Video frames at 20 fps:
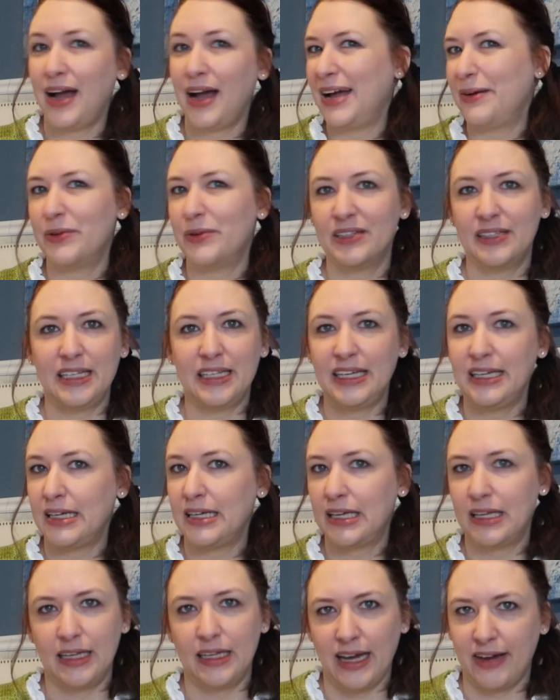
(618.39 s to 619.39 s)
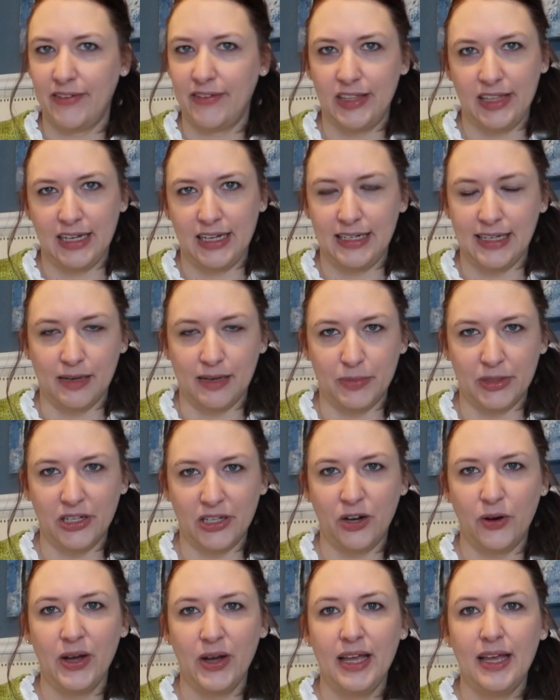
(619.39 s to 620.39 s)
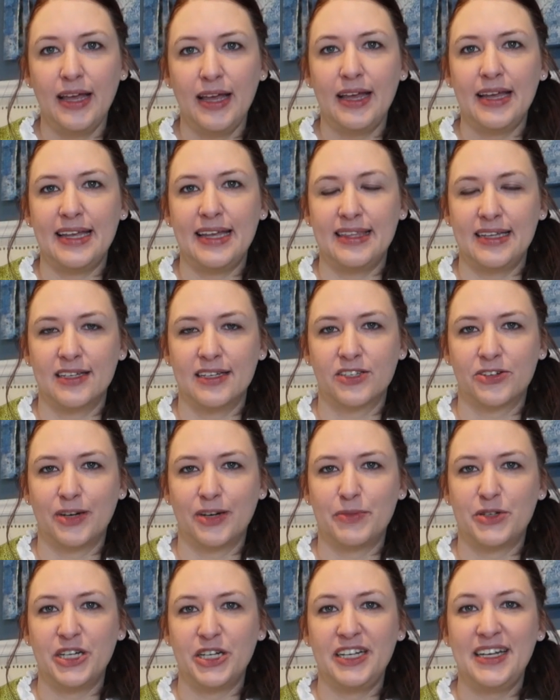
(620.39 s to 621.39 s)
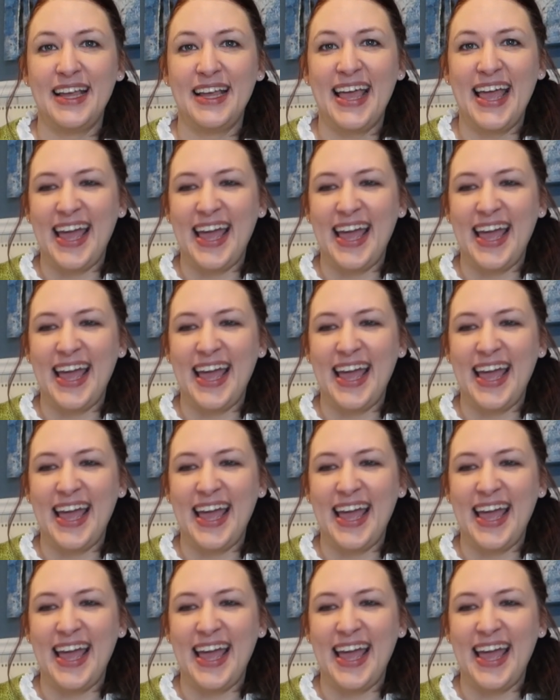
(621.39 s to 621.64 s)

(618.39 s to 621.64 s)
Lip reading: I will link everything down below in the description.